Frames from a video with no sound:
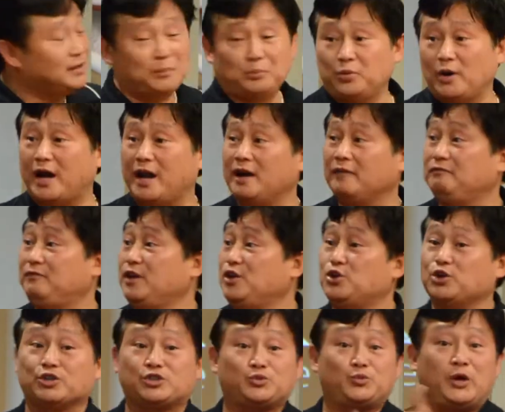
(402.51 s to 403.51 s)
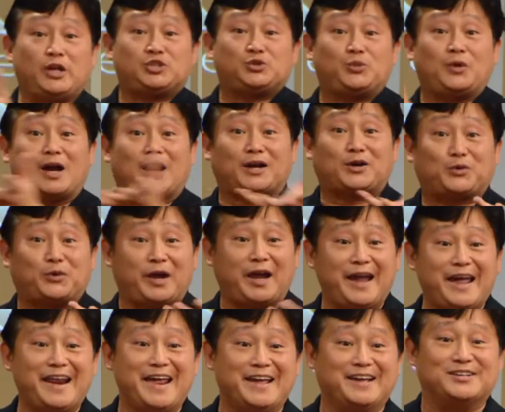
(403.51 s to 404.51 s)
The product videos which we are
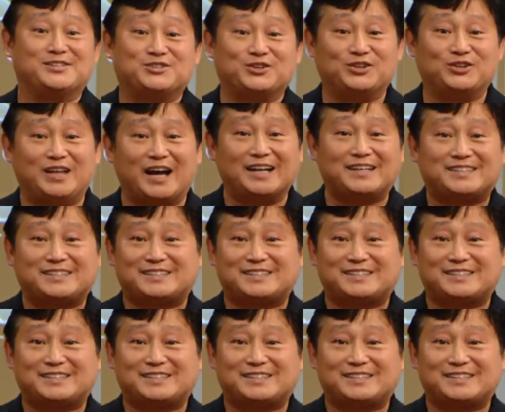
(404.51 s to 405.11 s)
creating. So that's